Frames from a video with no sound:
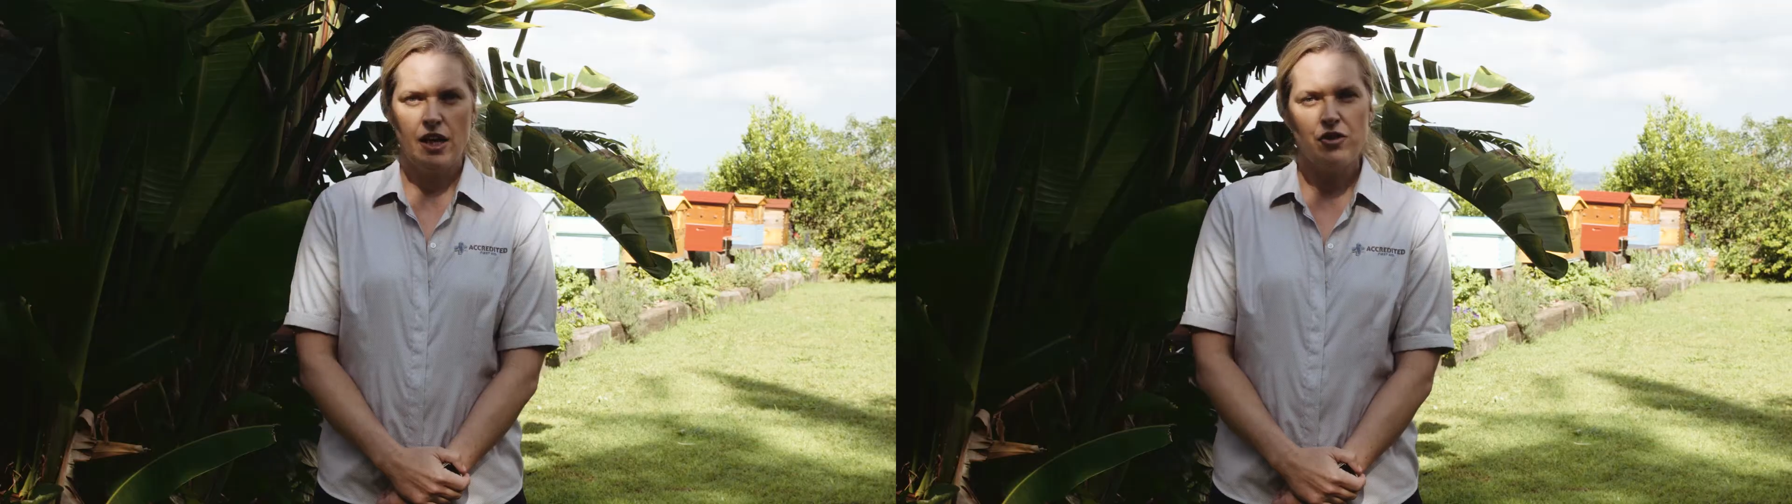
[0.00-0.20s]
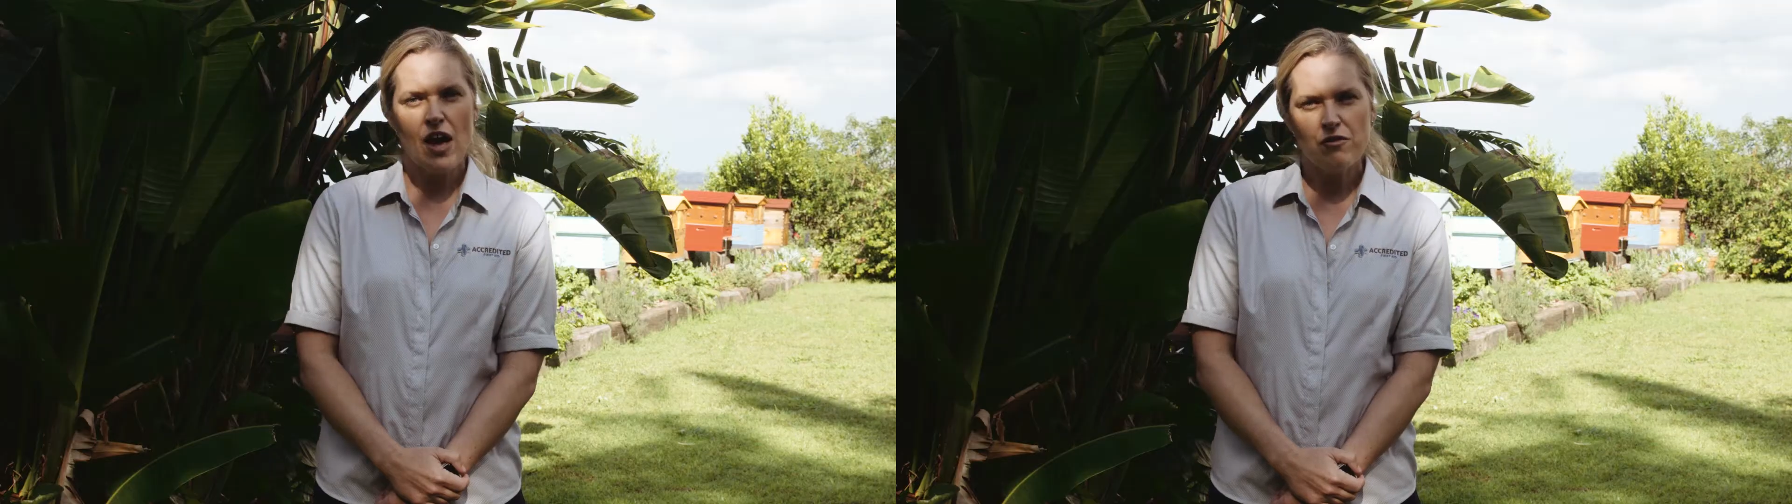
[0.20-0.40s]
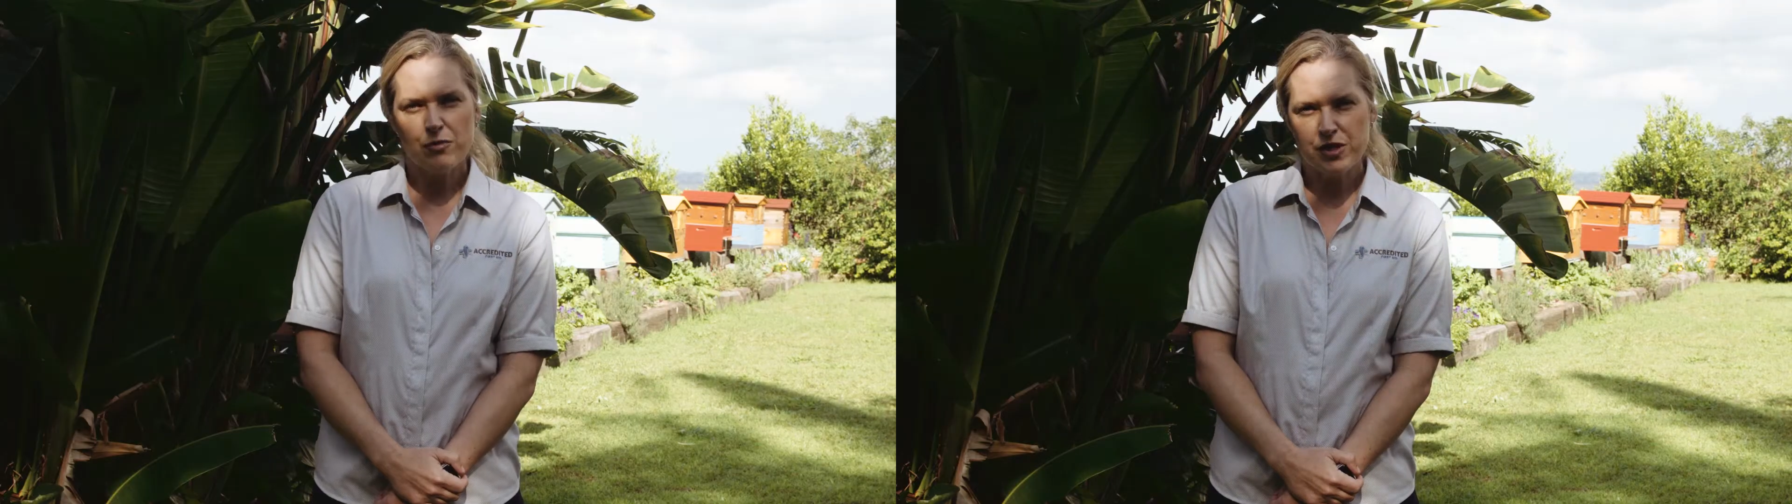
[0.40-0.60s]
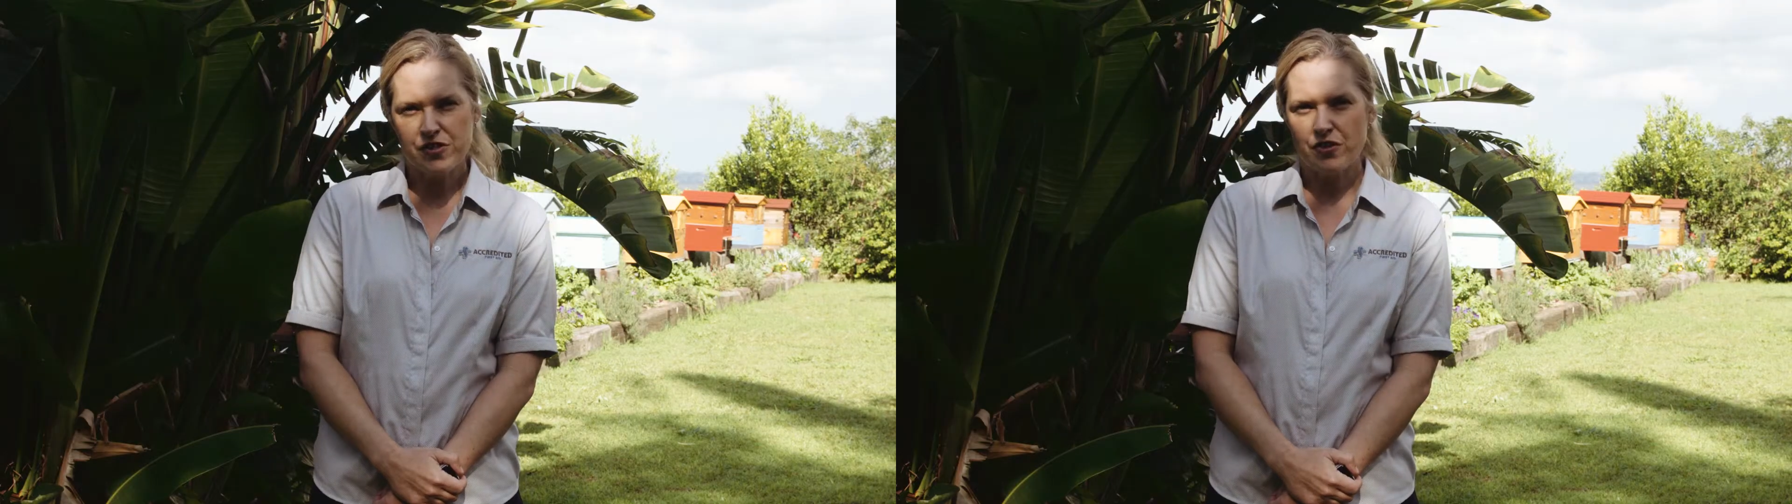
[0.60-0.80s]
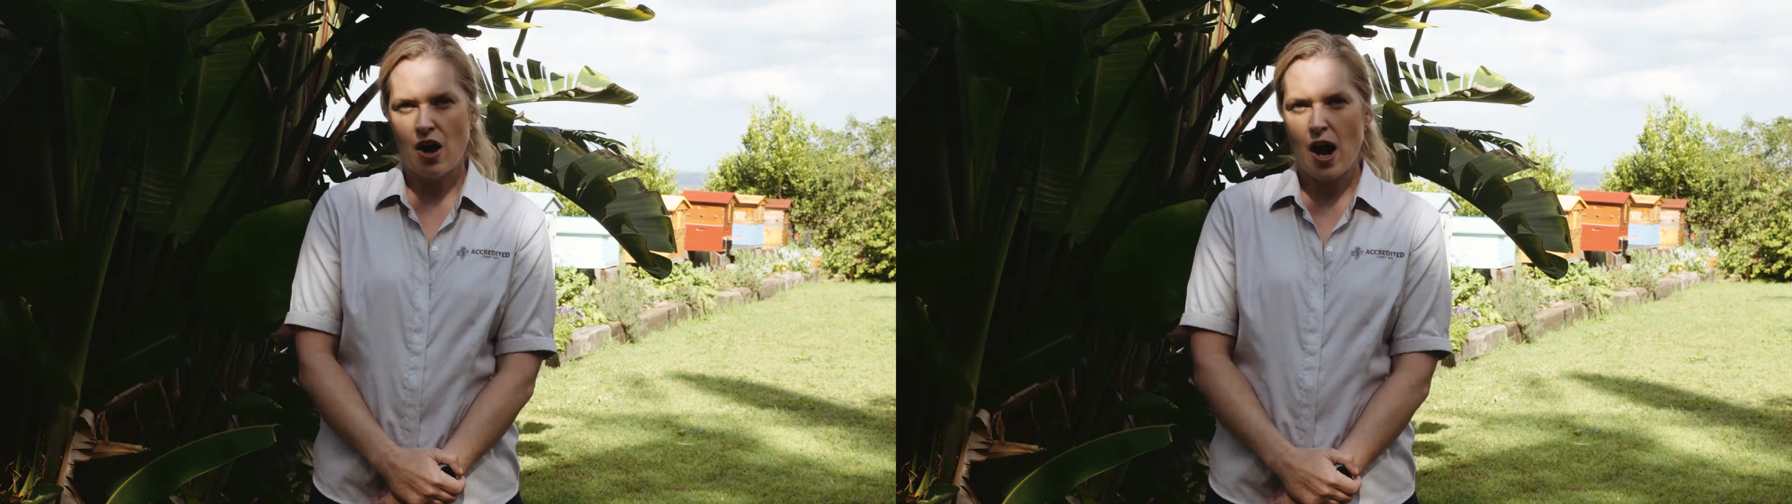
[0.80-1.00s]
If you have a
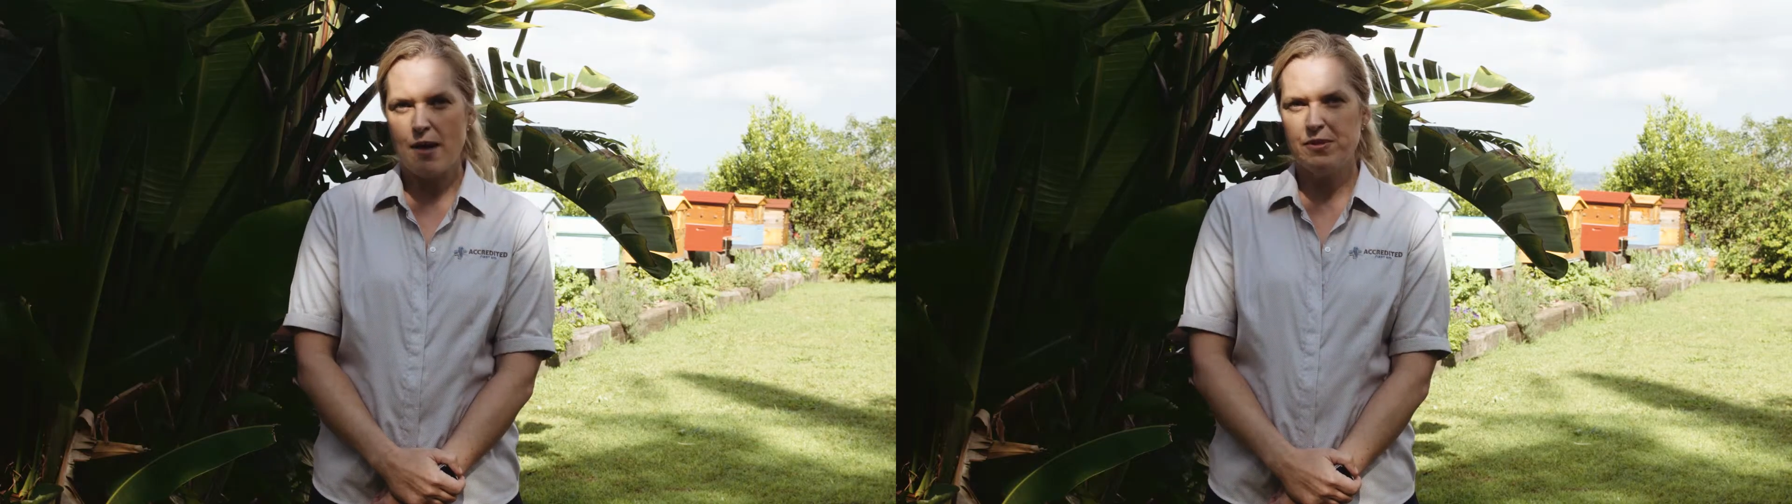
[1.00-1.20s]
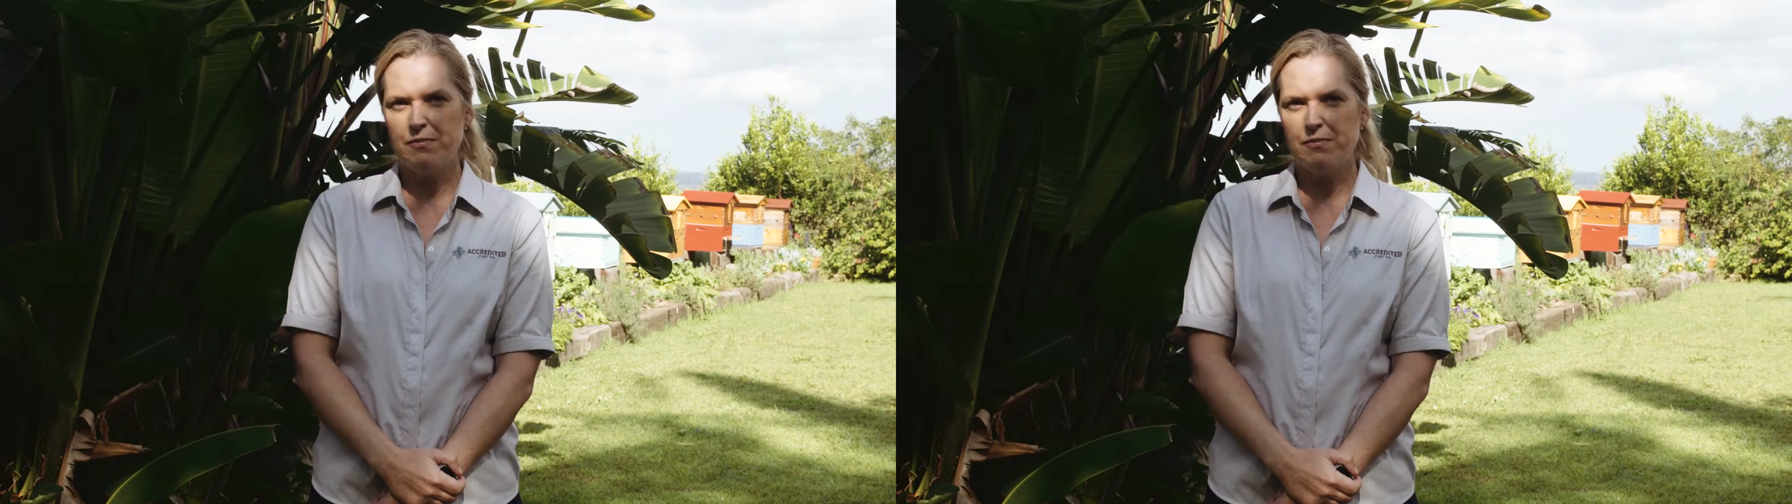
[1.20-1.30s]
prescribed